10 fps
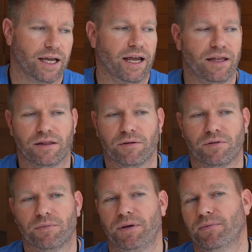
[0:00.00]
And the
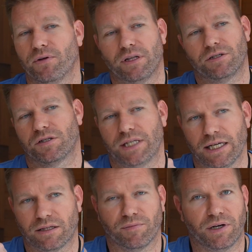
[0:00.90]
the people that just
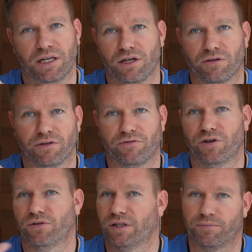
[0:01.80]
take their money over the
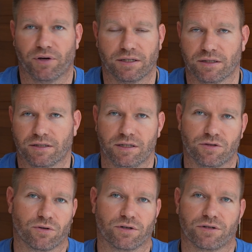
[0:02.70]
phone to process these
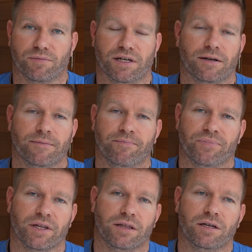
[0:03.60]
orders, I mean,
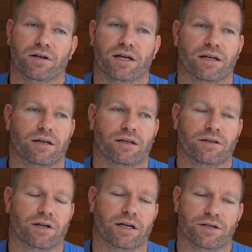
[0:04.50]
they're not
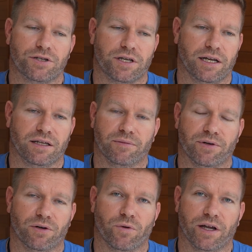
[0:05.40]
they're not educating them
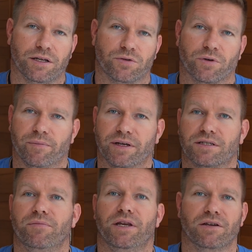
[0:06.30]
in a way to where it makes
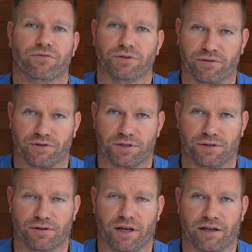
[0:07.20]
a meaningful difference in
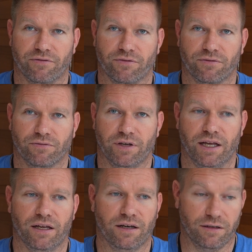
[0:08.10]
their life.
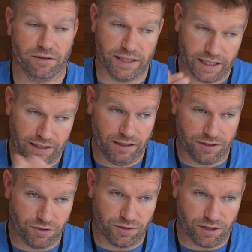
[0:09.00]
And getting
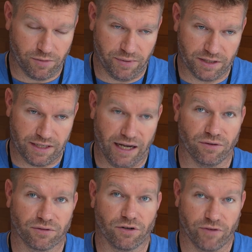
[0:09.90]
these two therapies
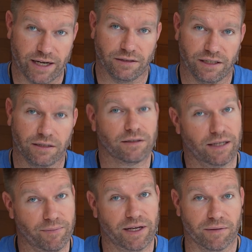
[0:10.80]
down correctly
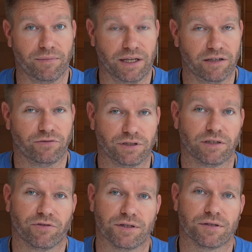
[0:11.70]
can make a meaningful
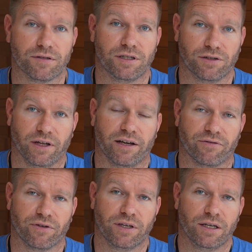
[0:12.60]
difference in your
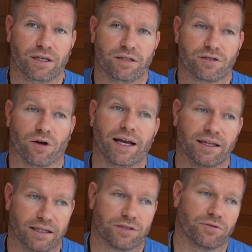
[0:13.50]
life. And so I
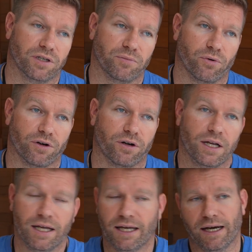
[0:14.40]
think that's really important.
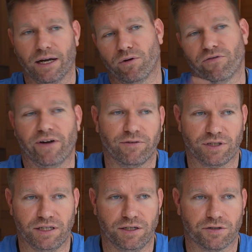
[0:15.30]
I don't want five or
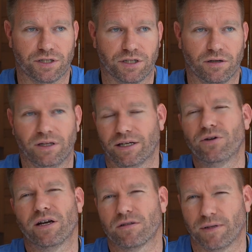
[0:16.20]
ten years to go. Like, who
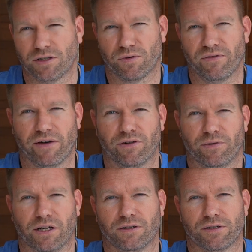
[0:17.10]
cares about the twenty five hundred
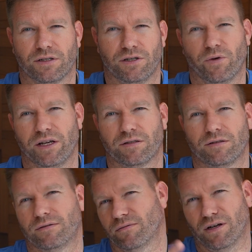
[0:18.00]
dollars that you
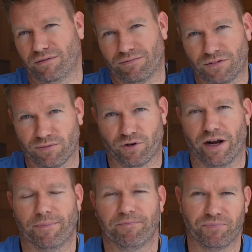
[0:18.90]
waste on some
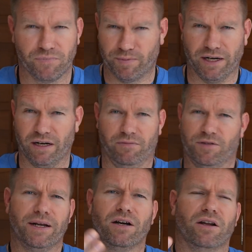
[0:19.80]
crap? Spending it,
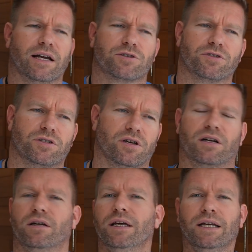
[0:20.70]
spending it on extra
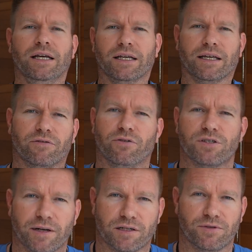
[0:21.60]
sauna Get a full
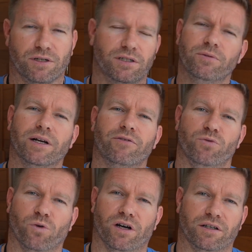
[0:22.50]
spectrum sun. Do whatever
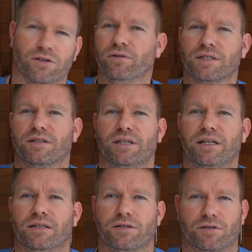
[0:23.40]
you want. Don't listen to
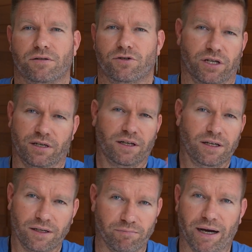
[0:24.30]
any of this.
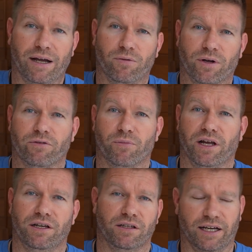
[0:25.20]
Buy whatever
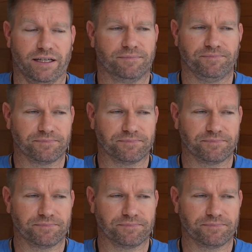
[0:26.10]
brand you like.